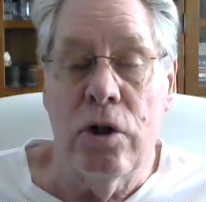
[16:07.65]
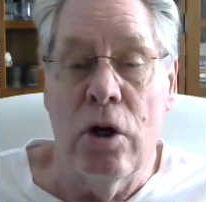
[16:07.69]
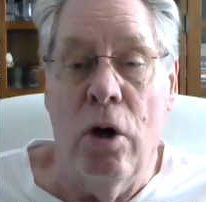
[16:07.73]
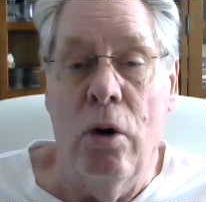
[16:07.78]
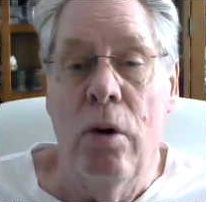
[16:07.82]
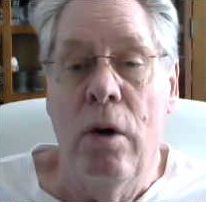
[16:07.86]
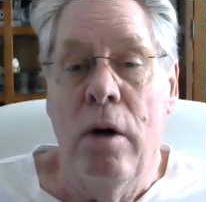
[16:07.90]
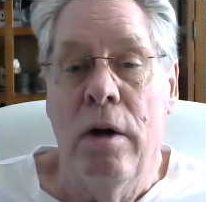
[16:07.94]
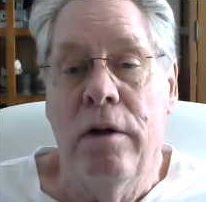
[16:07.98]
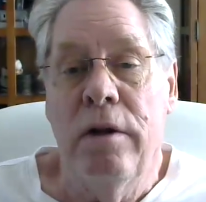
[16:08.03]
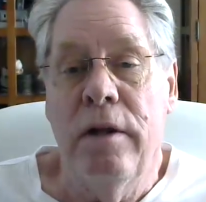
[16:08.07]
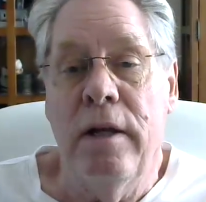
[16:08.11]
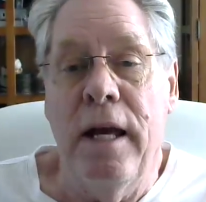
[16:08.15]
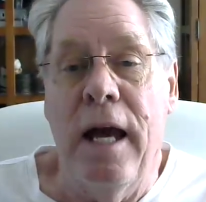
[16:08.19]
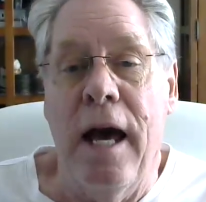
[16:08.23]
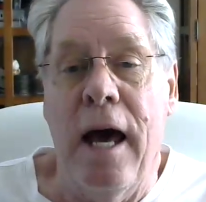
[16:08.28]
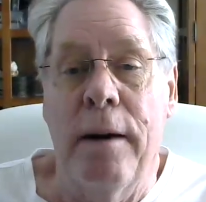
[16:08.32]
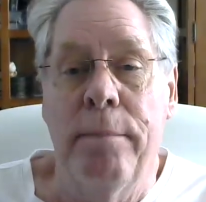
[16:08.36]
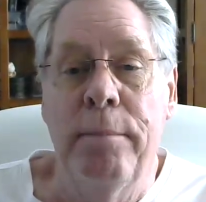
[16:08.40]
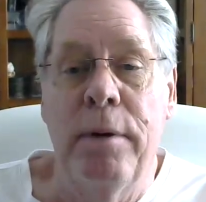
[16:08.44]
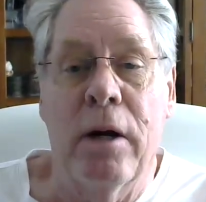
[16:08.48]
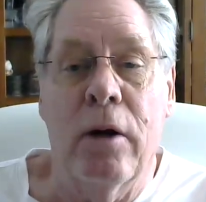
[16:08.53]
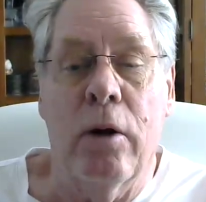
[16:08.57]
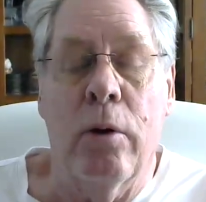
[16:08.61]
So the
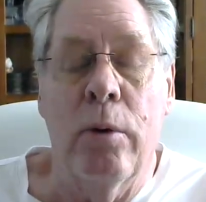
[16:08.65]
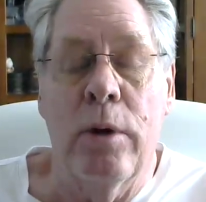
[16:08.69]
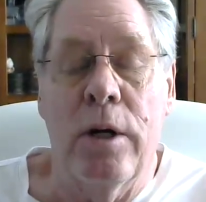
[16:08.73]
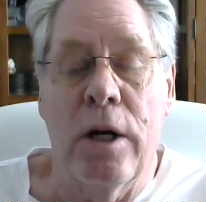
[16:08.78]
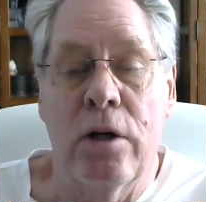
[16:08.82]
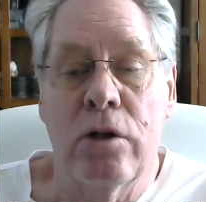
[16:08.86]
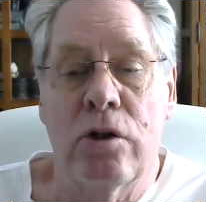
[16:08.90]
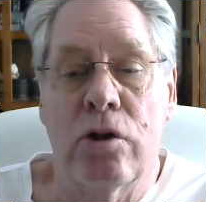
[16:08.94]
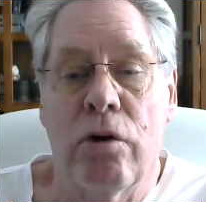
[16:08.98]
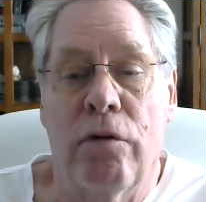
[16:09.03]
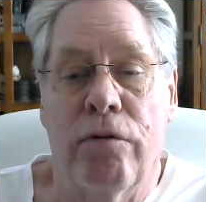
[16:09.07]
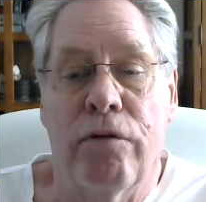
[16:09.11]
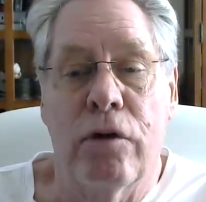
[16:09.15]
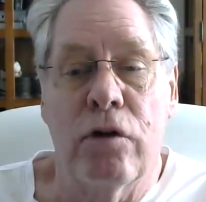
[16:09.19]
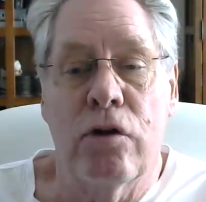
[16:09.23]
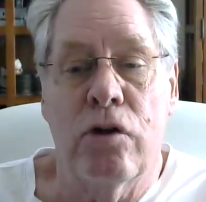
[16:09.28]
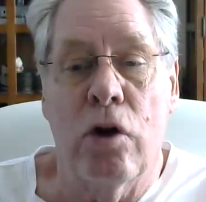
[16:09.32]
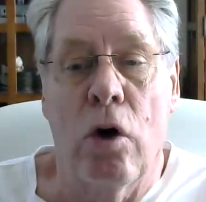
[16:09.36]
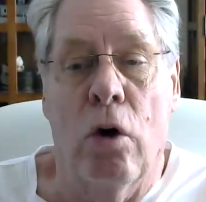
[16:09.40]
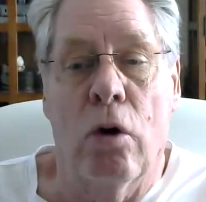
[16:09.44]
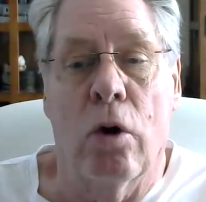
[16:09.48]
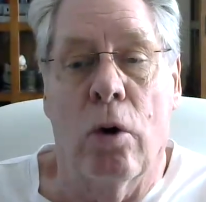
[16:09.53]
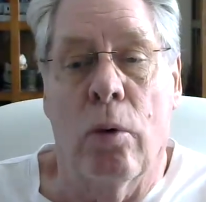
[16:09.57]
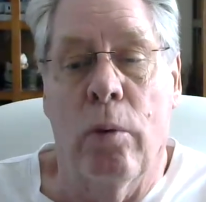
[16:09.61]
admin credential for
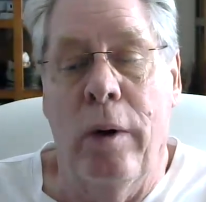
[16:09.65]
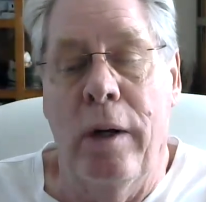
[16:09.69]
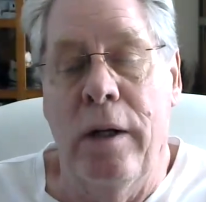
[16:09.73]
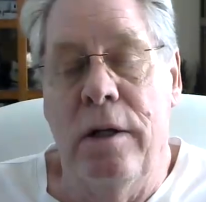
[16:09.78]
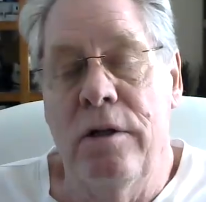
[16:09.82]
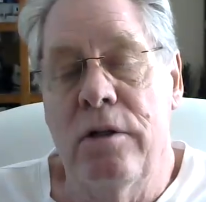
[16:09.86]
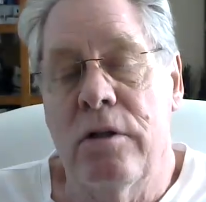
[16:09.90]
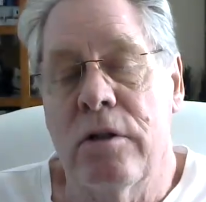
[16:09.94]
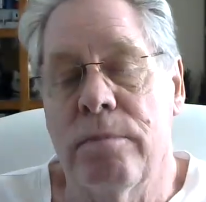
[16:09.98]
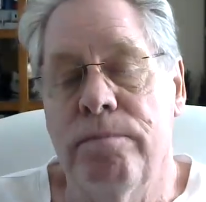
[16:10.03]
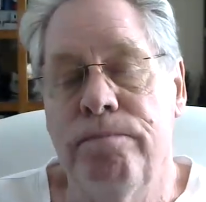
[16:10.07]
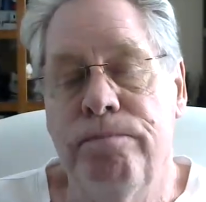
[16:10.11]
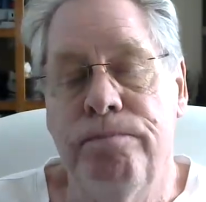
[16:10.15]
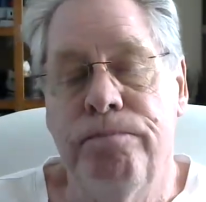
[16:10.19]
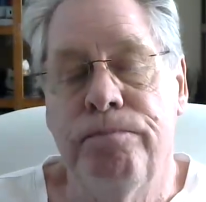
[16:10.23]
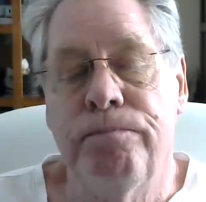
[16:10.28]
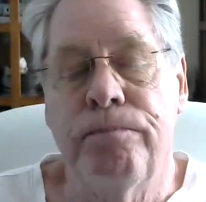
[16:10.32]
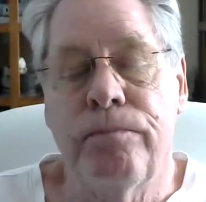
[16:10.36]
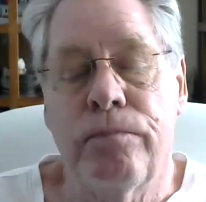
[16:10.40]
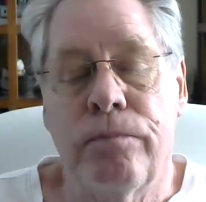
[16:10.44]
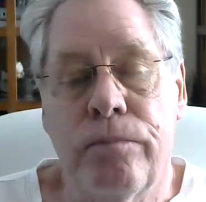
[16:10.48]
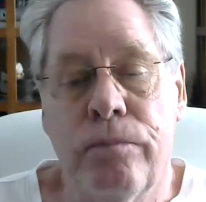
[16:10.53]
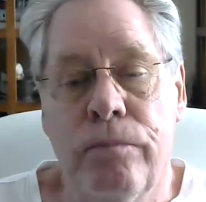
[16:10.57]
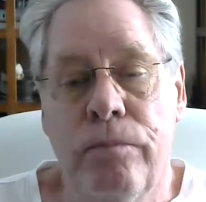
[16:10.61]
SolarWinds
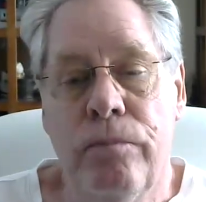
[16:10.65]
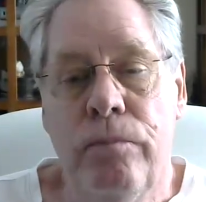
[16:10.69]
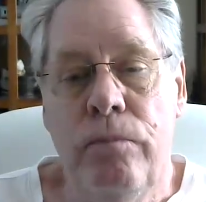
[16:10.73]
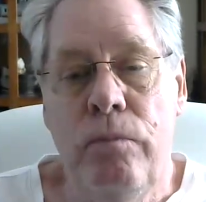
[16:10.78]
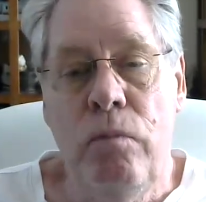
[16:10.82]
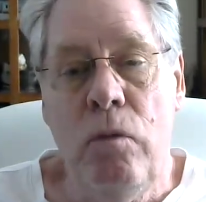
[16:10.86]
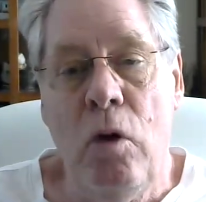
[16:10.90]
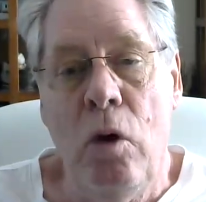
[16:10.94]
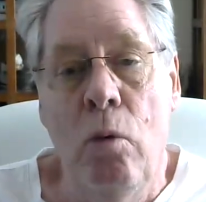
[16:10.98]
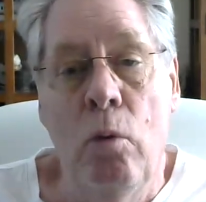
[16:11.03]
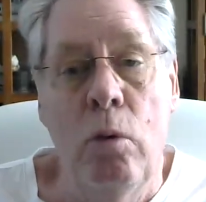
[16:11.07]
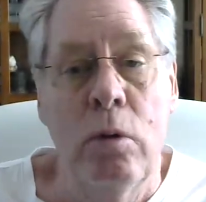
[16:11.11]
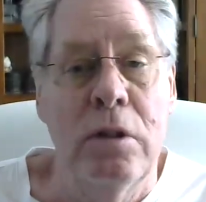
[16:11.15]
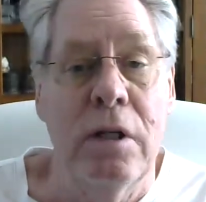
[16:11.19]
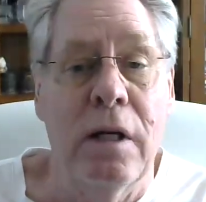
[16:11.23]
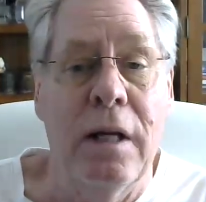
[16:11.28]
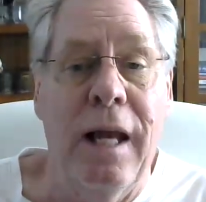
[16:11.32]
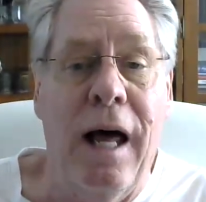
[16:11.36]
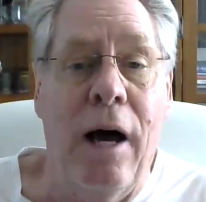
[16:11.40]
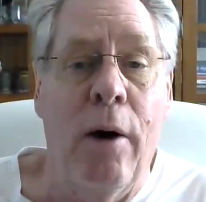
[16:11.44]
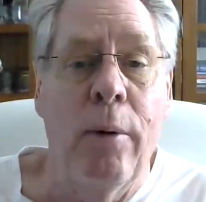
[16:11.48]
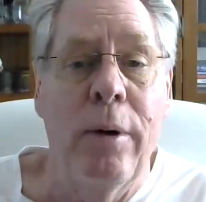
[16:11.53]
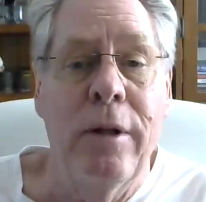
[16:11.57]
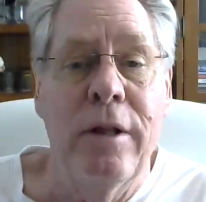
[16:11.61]
was
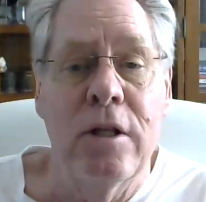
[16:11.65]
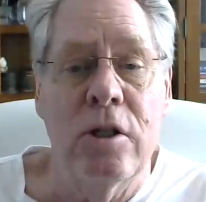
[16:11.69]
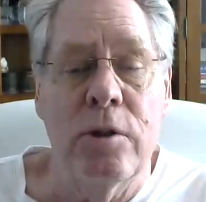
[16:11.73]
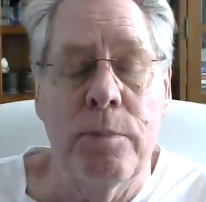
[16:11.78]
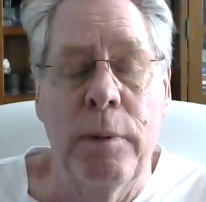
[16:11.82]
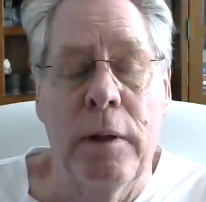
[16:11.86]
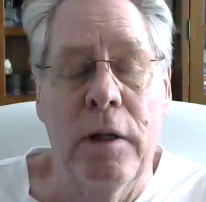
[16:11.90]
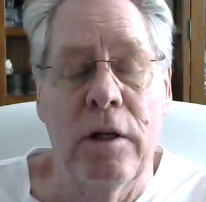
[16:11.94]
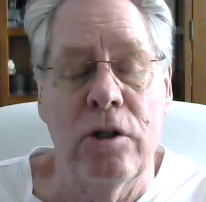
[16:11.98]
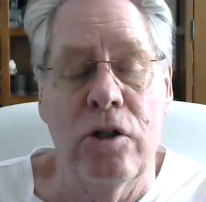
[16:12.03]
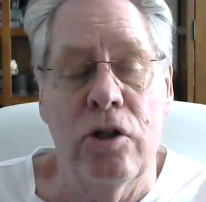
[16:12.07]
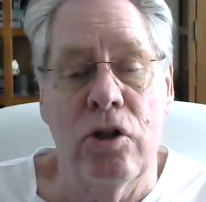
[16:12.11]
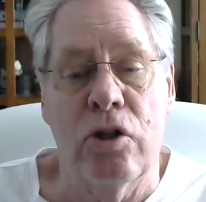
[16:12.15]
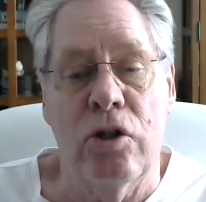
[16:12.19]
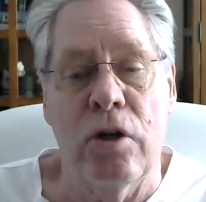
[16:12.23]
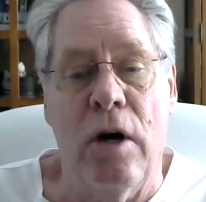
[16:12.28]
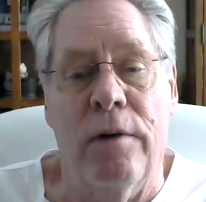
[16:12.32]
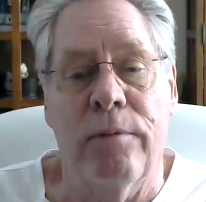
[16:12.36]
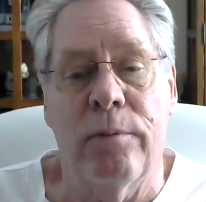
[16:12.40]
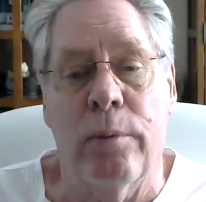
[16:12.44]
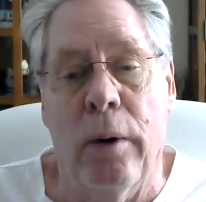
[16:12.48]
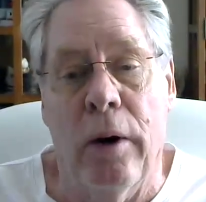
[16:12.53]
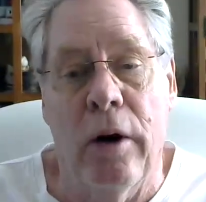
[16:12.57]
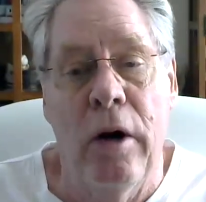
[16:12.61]
allowing this malicious
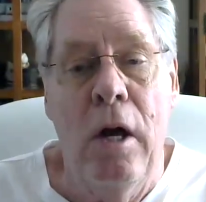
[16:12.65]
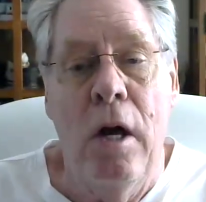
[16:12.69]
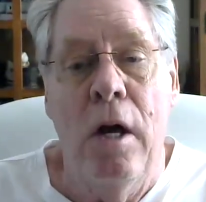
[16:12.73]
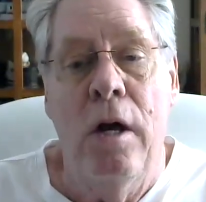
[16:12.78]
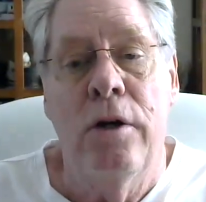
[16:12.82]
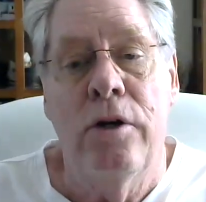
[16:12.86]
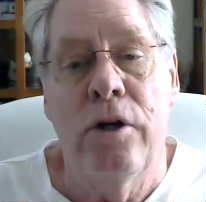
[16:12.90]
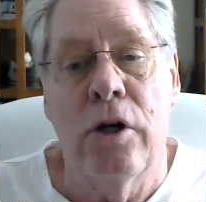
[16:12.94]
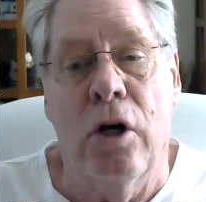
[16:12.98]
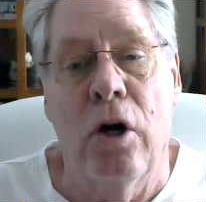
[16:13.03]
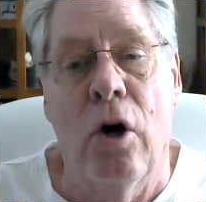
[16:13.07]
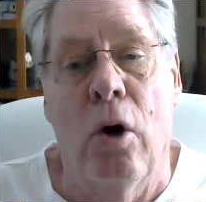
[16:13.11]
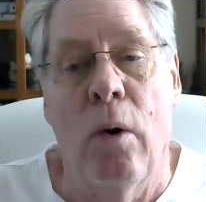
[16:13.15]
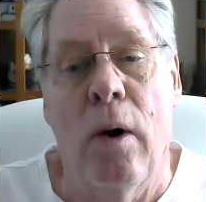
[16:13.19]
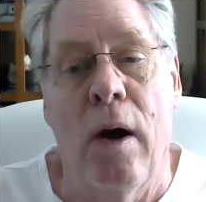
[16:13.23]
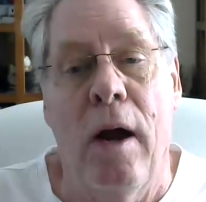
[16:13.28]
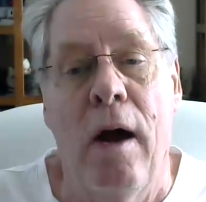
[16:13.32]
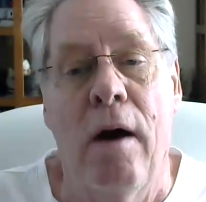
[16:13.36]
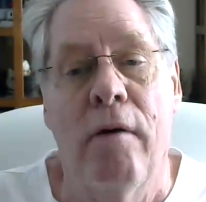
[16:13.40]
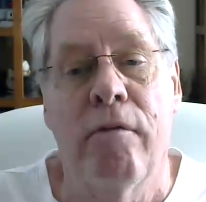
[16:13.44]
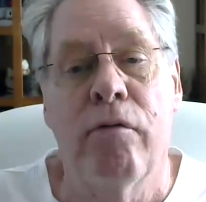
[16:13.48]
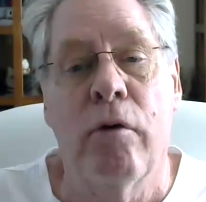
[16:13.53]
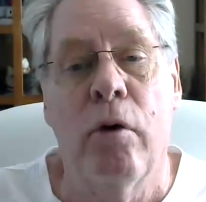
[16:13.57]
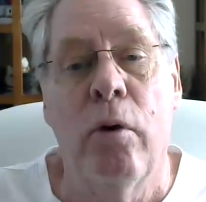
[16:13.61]
software to go
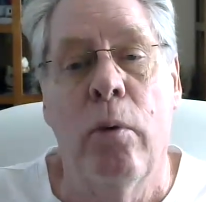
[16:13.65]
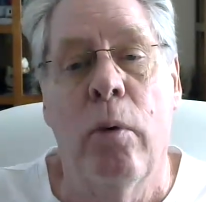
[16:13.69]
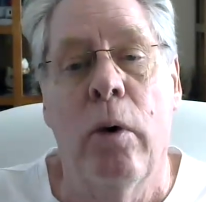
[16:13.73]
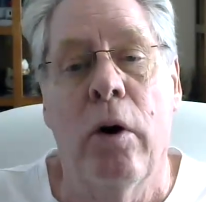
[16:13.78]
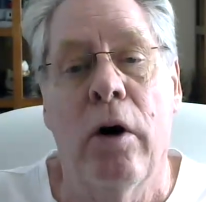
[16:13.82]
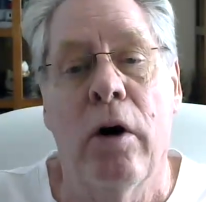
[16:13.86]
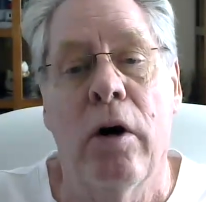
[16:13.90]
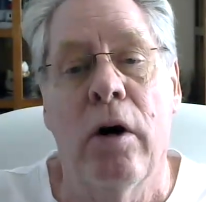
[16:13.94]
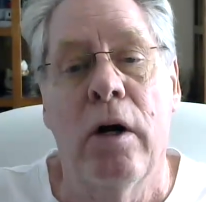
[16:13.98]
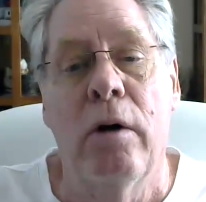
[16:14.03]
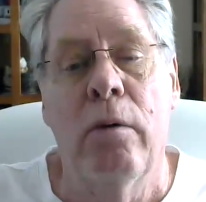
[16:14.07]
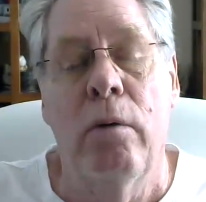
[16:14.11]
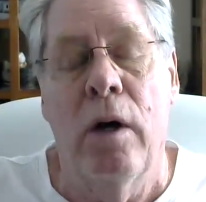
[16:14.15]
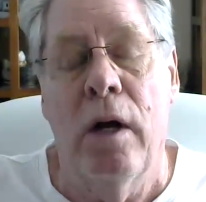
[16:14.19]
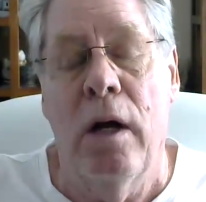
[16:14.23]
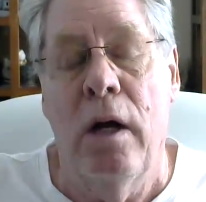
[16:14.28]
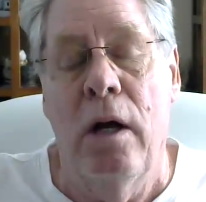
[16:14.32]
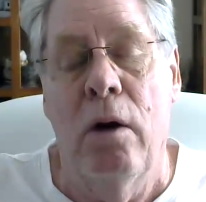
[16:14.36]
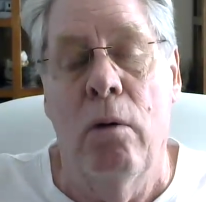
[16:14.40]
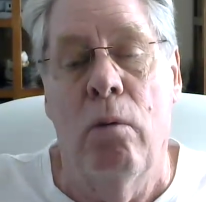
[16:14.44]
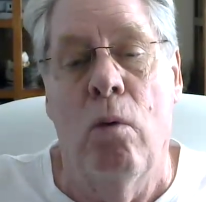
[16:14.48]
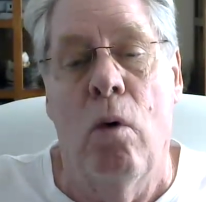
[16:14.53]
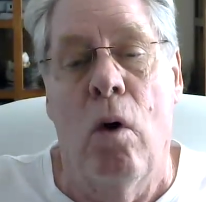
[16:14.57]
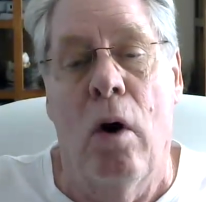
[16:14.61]
everywhere
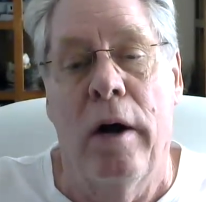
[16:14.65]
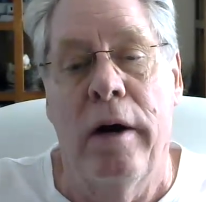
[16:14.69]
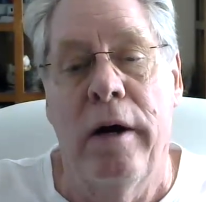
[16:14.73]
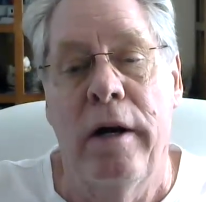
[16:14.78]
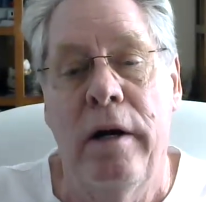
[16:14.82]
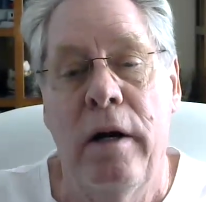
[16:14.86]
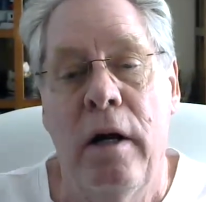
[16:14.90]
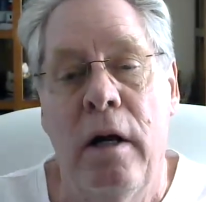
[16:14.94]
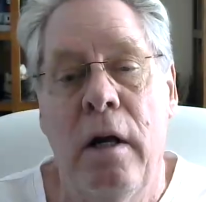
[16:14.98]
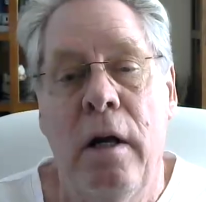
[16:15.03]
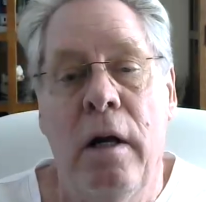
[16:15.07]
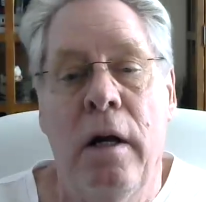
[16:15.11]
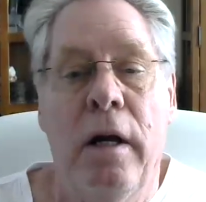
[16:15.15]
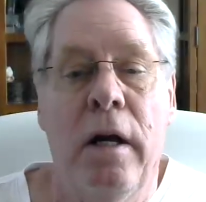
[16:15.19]
it wanted.